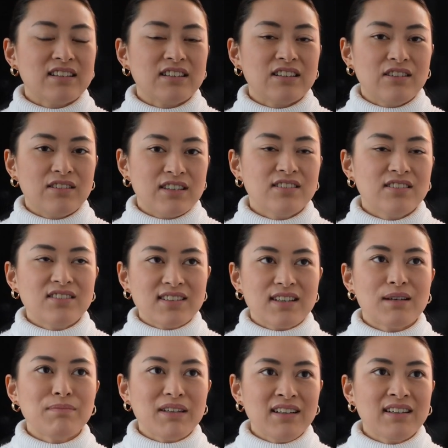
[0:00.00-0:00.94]
So it's not
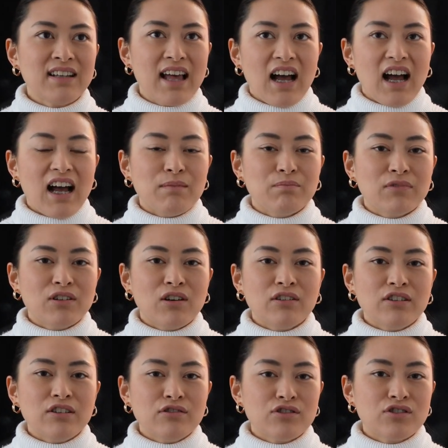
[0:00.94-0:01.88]
something that I'm
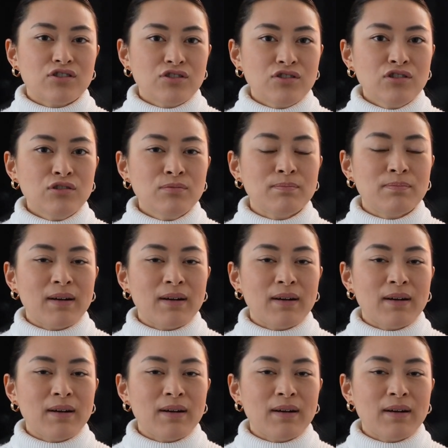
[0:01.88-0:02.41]
not used to,